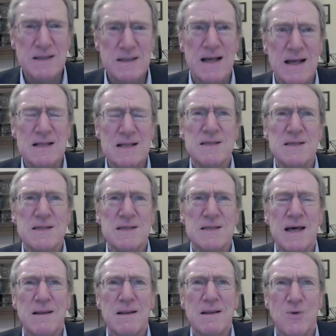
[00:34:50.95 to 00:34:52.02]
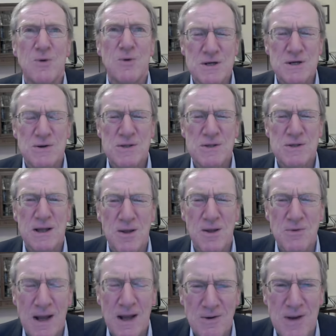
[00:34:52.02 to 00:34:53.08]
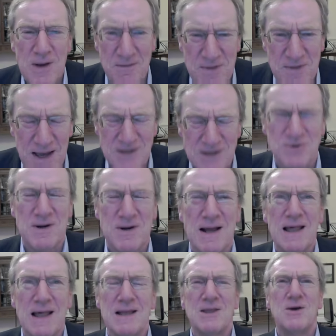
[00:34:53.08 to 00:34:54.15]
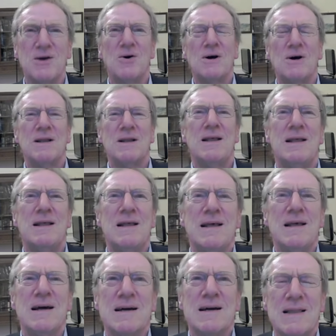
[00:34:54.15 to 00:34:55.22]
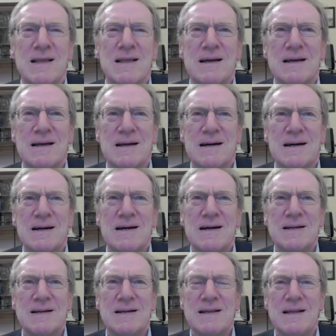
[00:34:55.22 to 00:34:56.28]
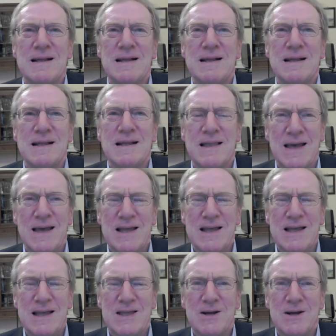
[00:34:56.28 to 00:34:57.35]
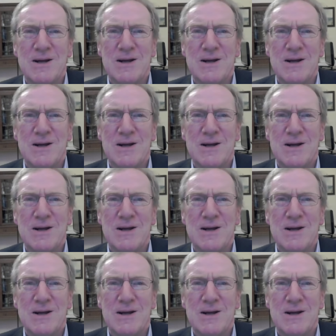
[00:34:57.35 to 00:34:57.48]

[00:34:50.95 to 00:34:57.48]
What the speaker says: can't answer that question, because I don't have data, and I like to go on hard data.